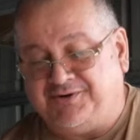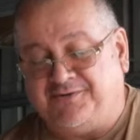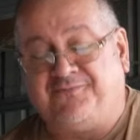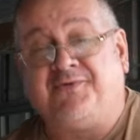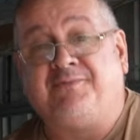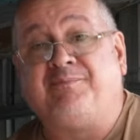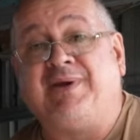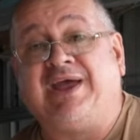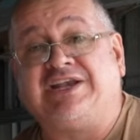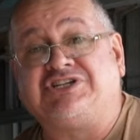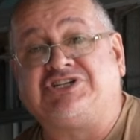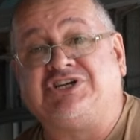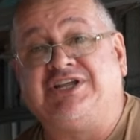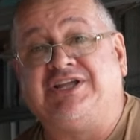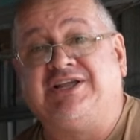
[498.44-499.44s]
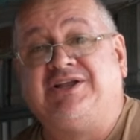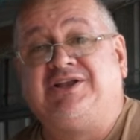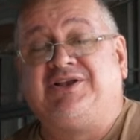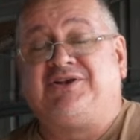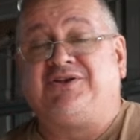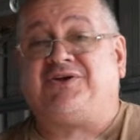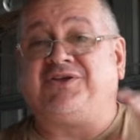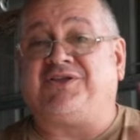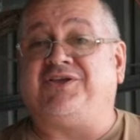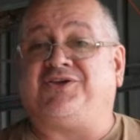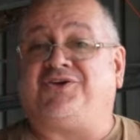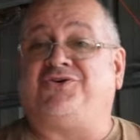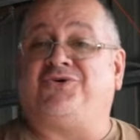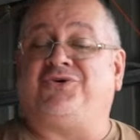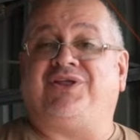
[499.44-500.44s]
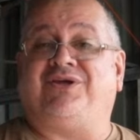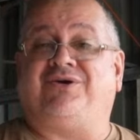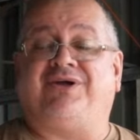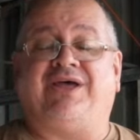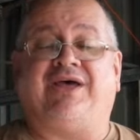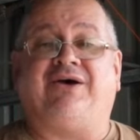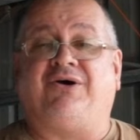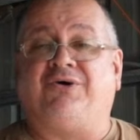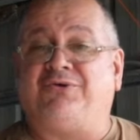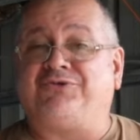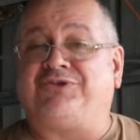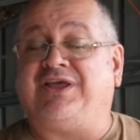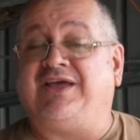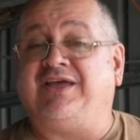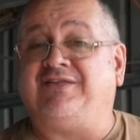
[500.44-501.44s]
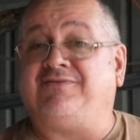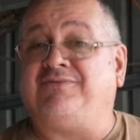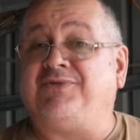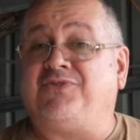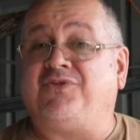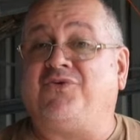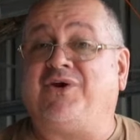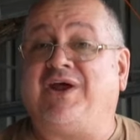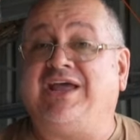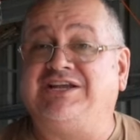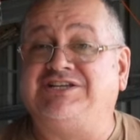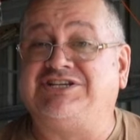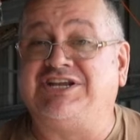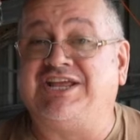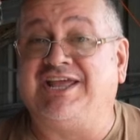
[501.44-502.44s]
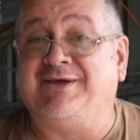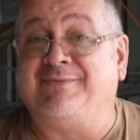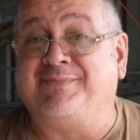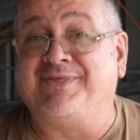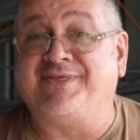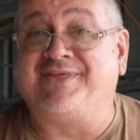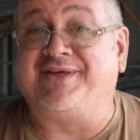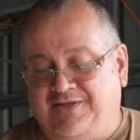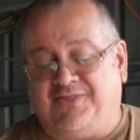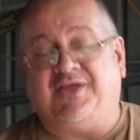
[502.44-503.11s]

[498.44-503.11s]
of the battery like you could in the old days with your AGMs.